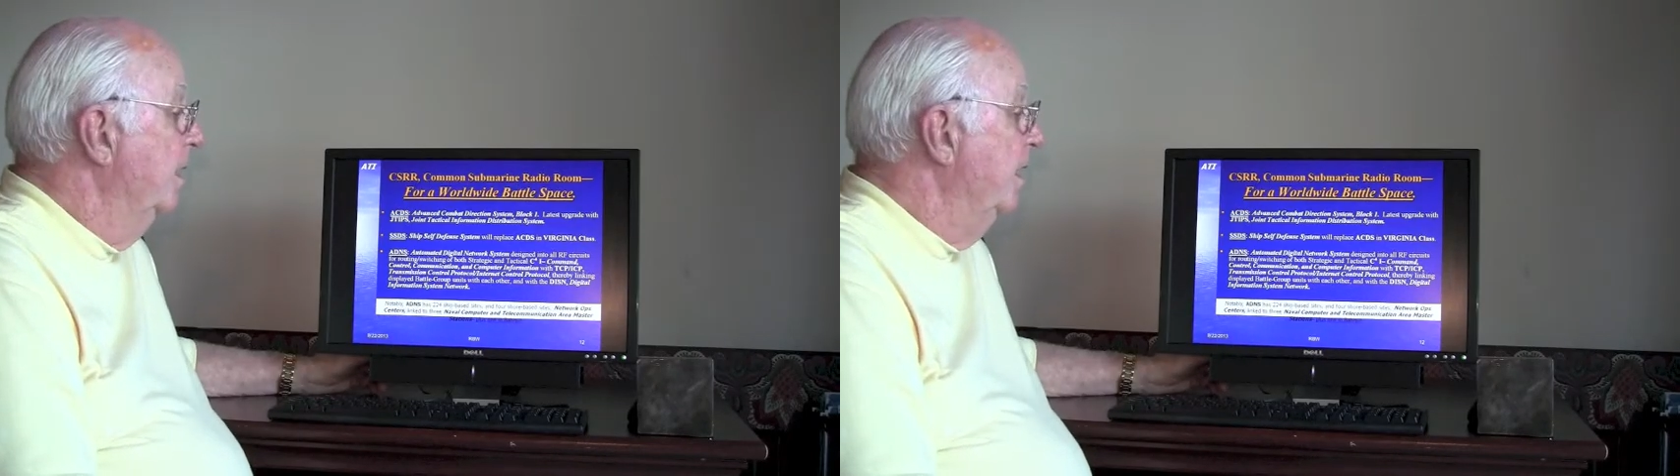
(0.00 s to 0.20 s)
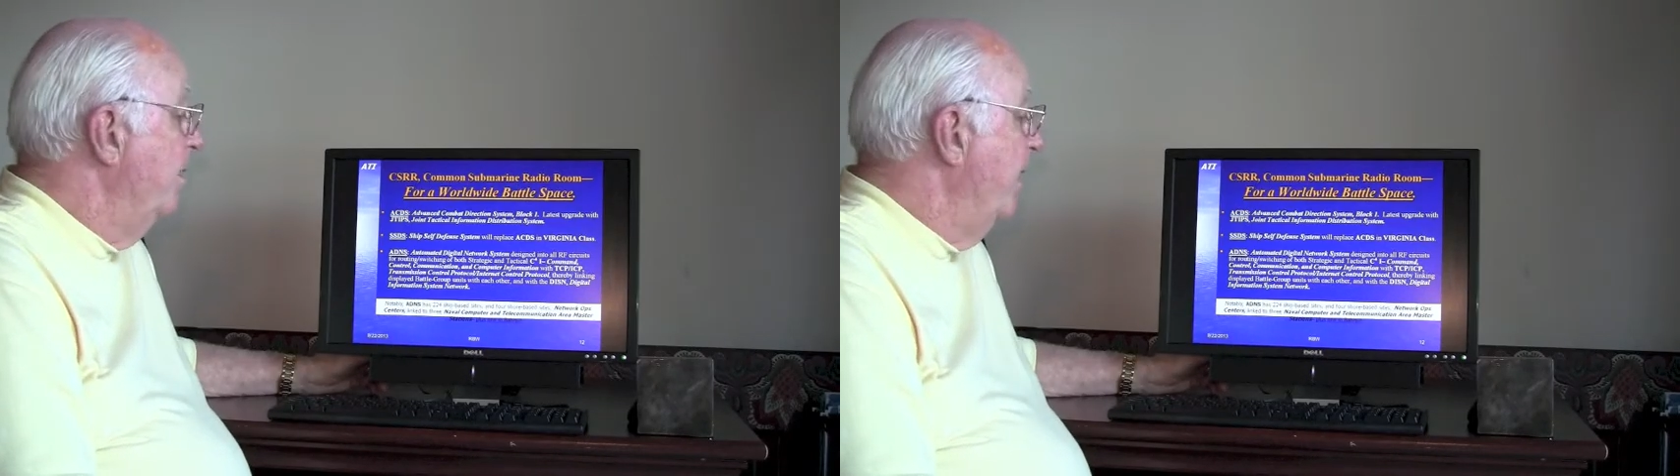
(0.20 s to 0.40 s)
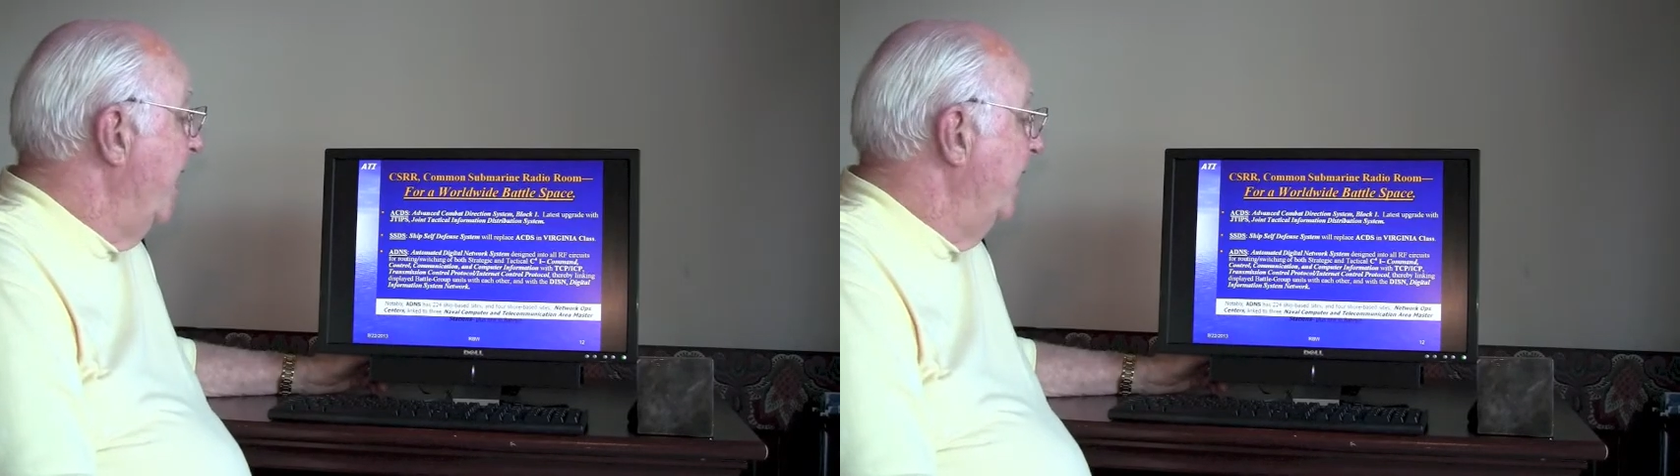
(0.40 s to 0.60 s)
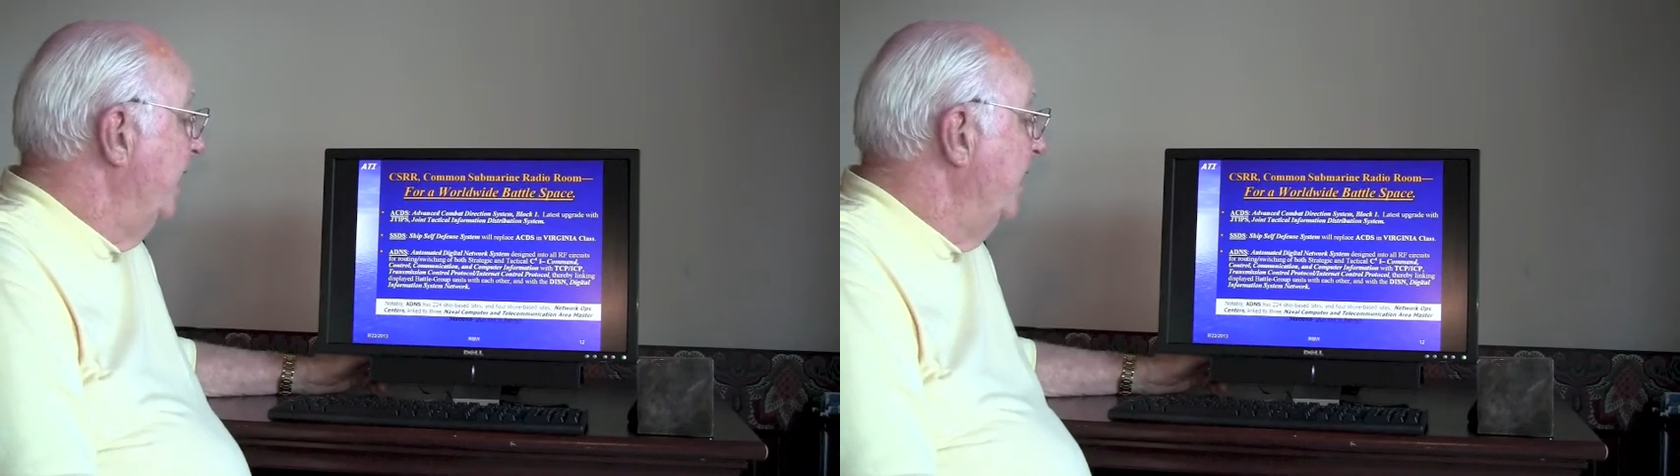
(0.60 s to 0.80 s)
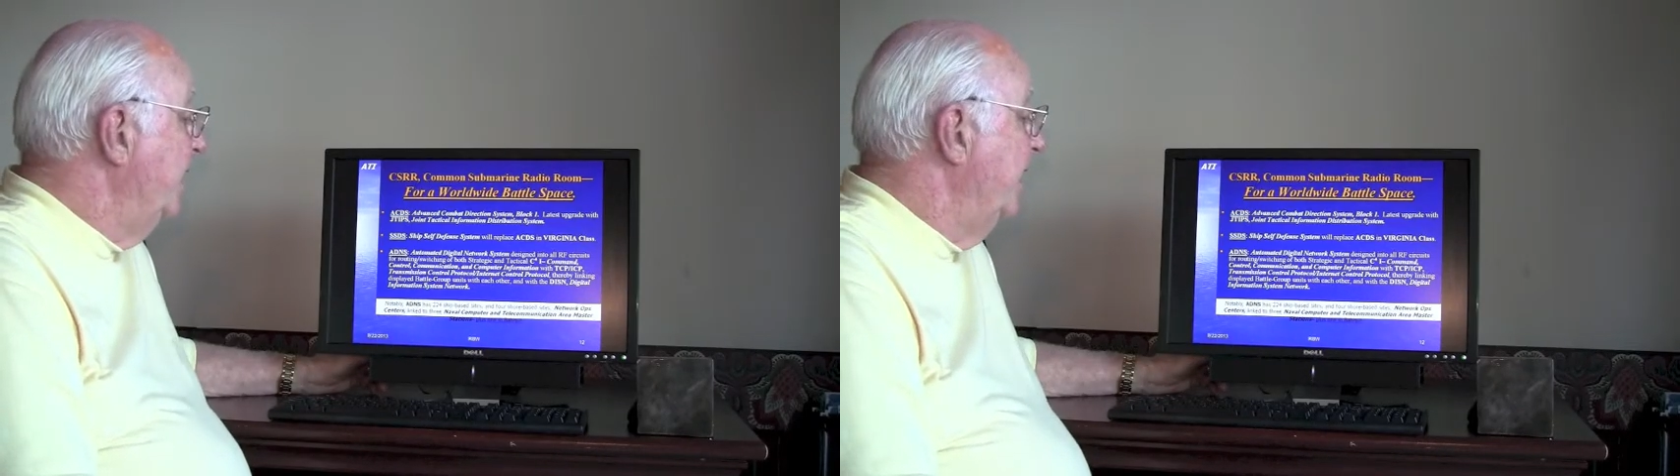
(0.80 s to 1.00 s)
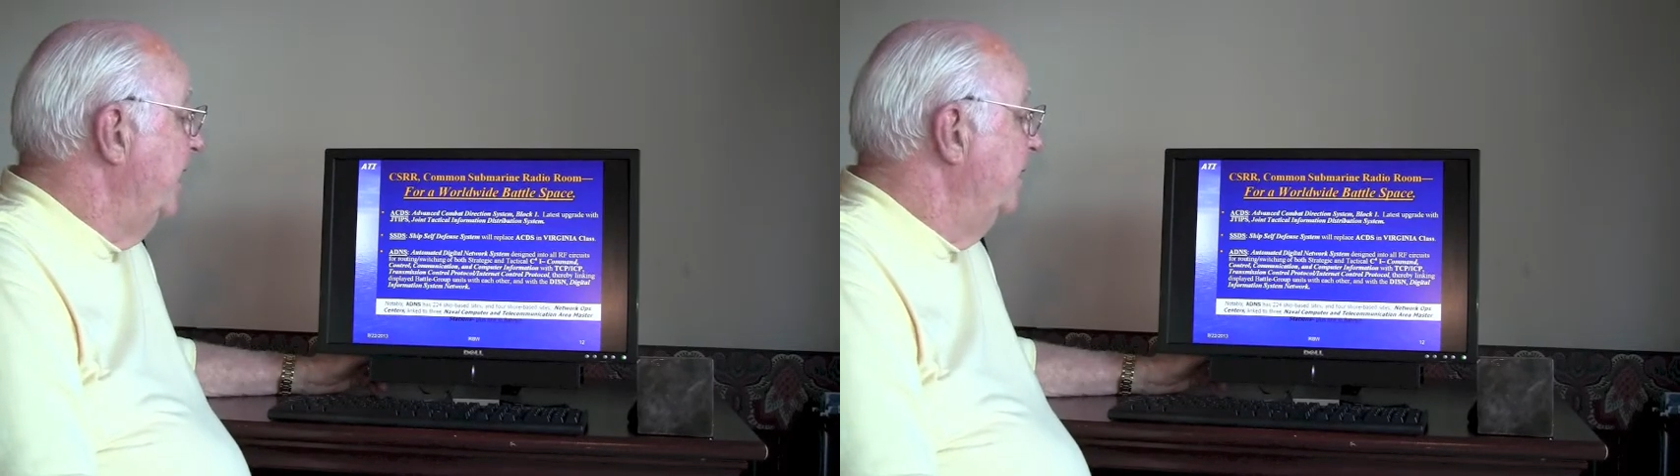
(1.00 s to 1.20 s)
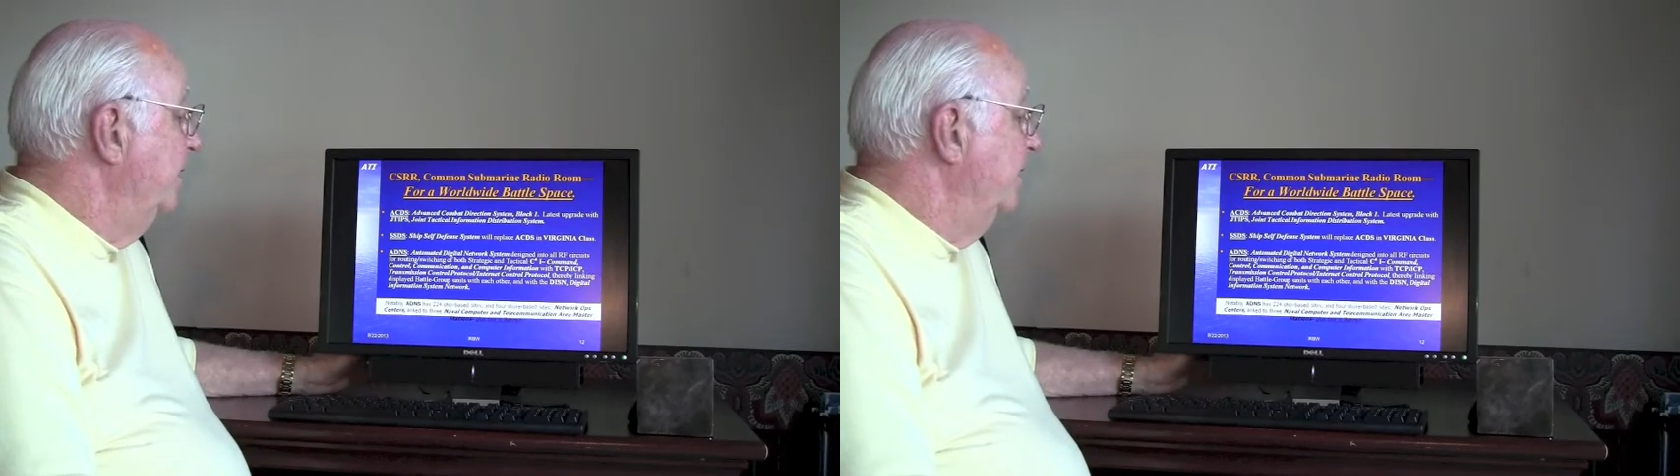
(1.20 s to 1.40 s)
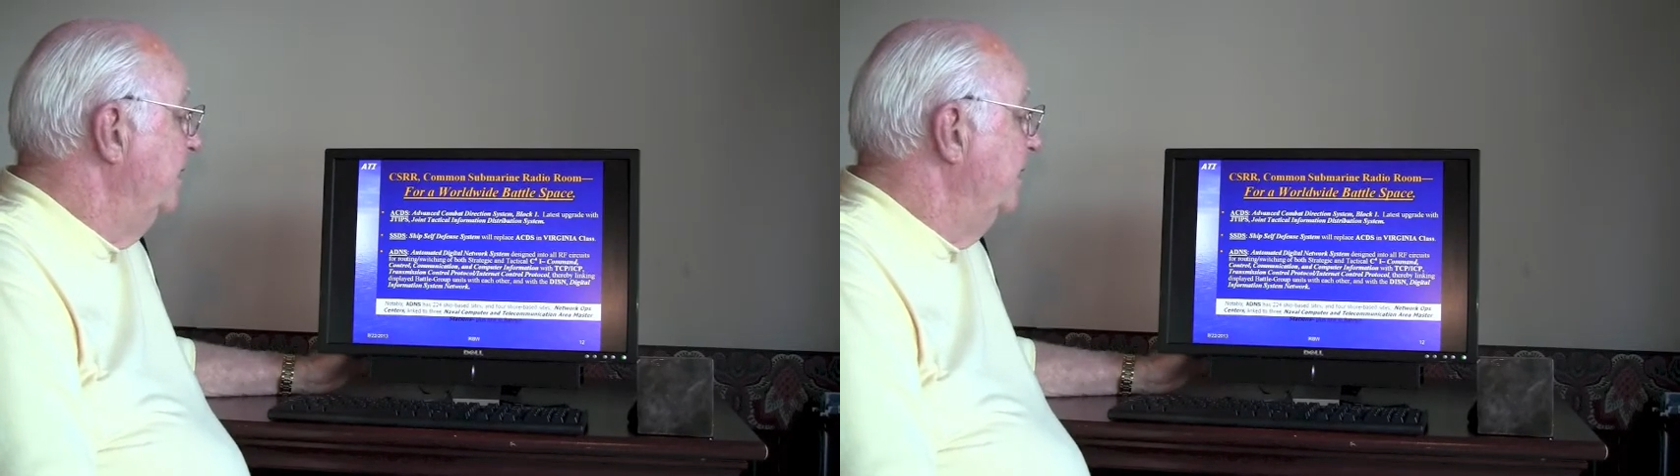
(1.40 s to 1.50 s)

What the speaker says: thereby linking the